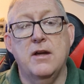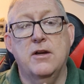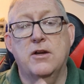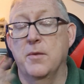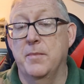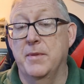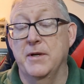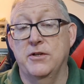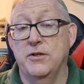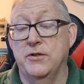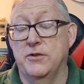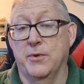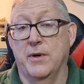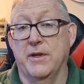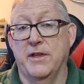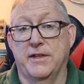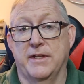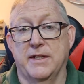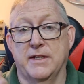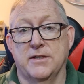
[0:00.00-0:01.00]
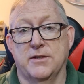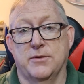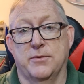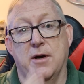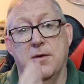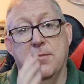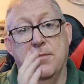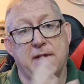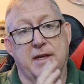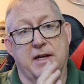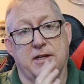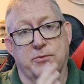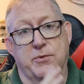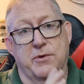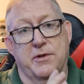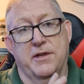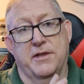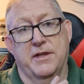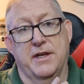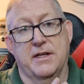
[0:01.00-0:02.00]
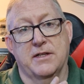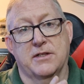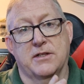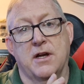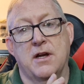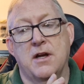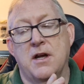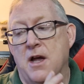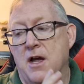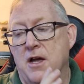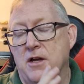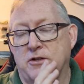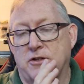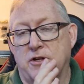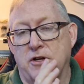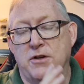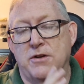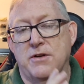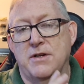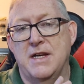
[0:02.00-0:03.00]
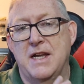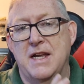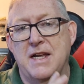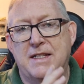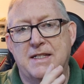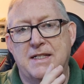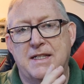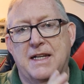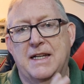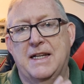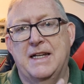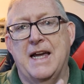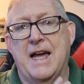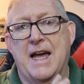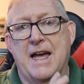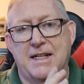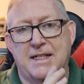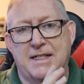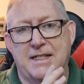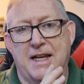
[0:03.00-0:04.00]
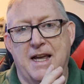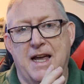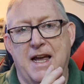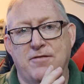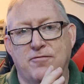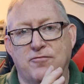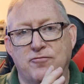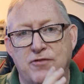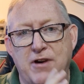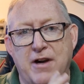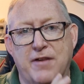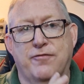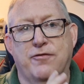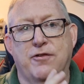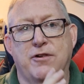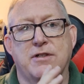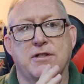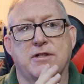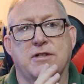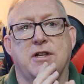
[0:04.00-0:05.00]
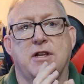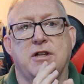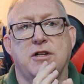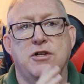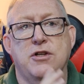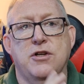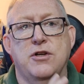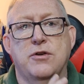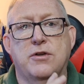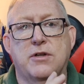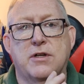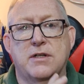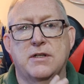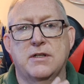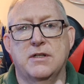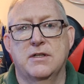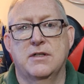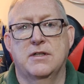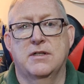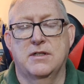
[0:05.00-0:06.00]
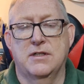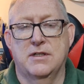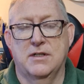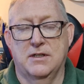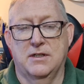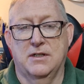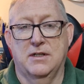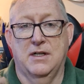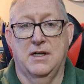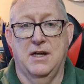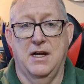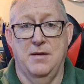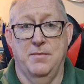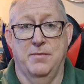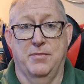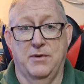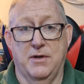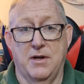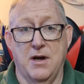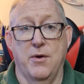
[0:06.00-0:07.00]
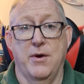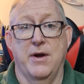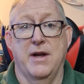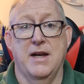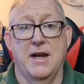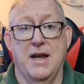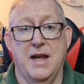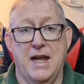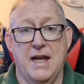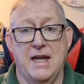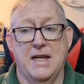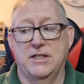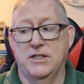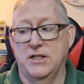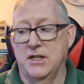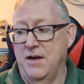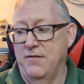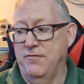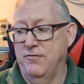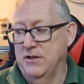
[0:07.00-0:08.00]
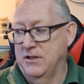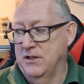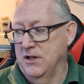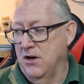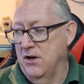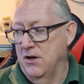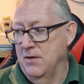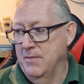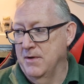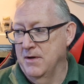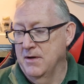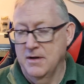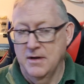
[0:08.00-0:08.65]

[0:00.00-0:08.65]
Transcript: Could be due to other things as well, but that's one of the things. So you need to get a reference that you can keep going each and every time.